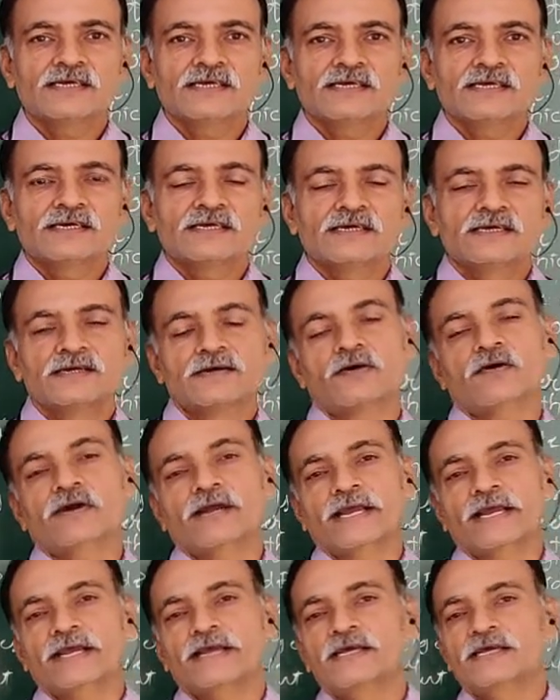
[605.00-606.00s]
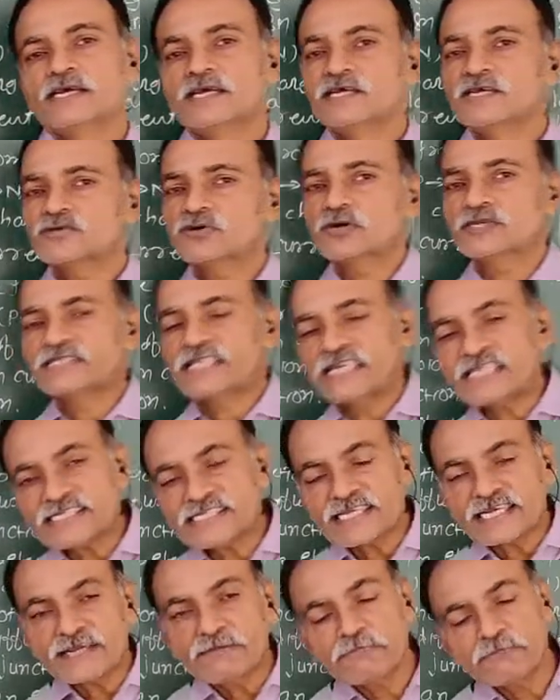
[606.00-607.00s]
Okay. So that is the
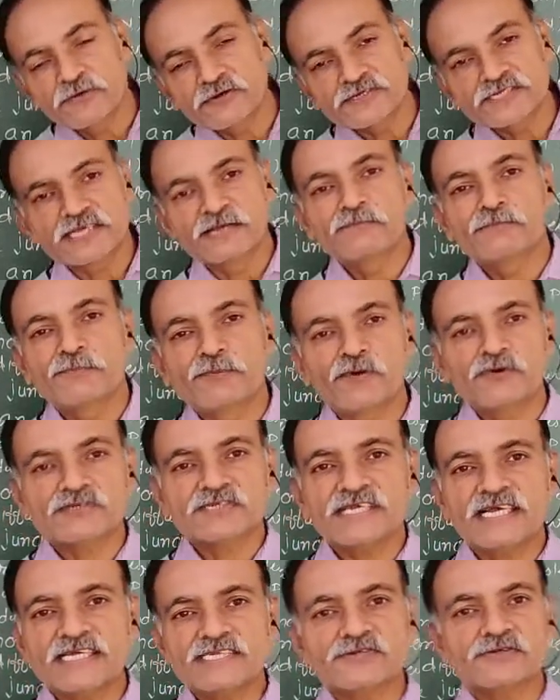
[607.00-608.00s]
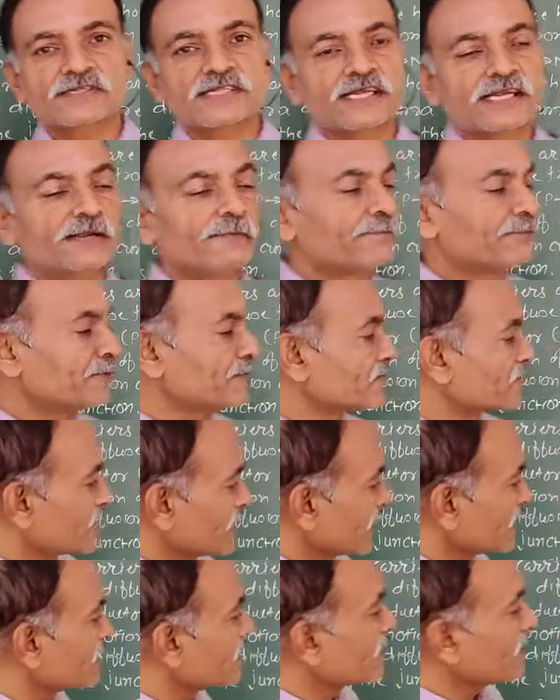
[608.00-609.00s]
diffusion process, or the diffusion
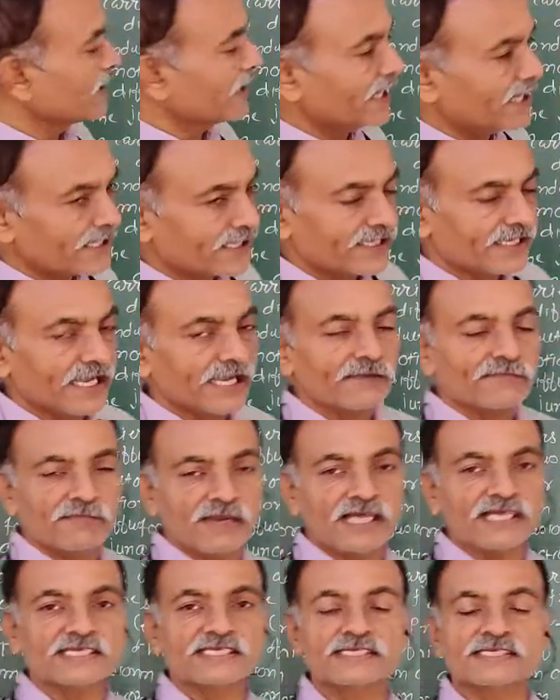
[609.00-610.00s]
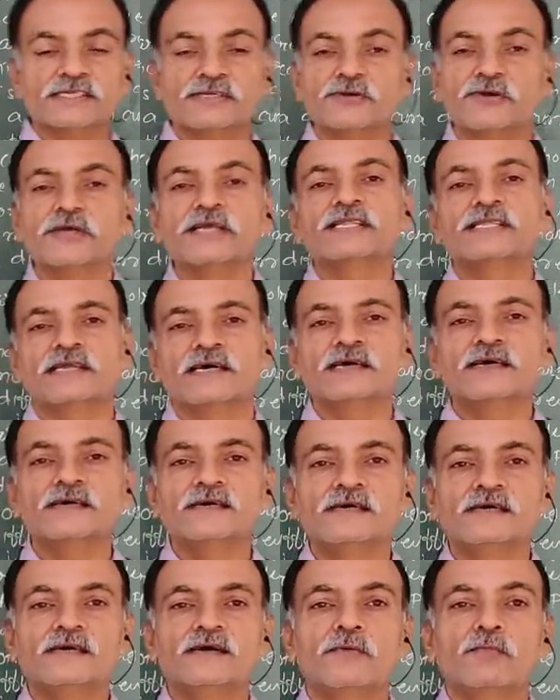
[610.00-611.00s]
current take place during the
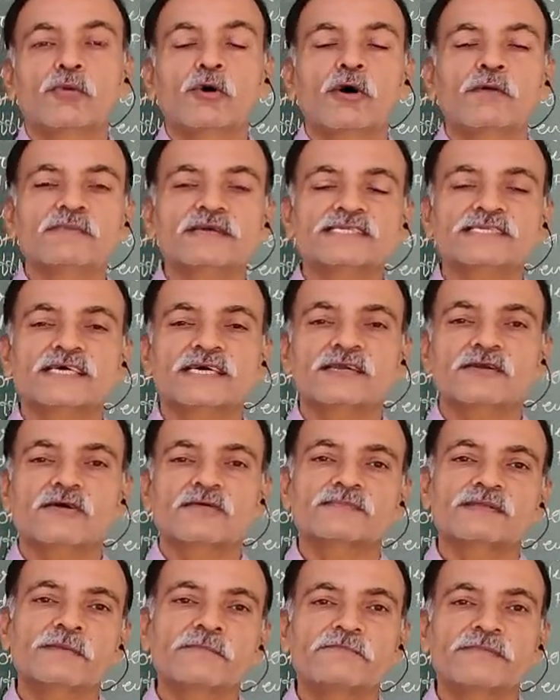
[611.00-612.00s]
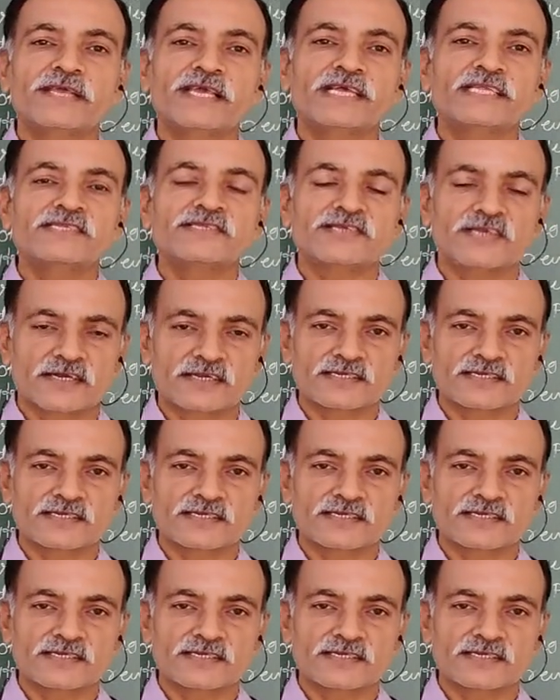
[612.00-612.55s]
formation of the p-n junction.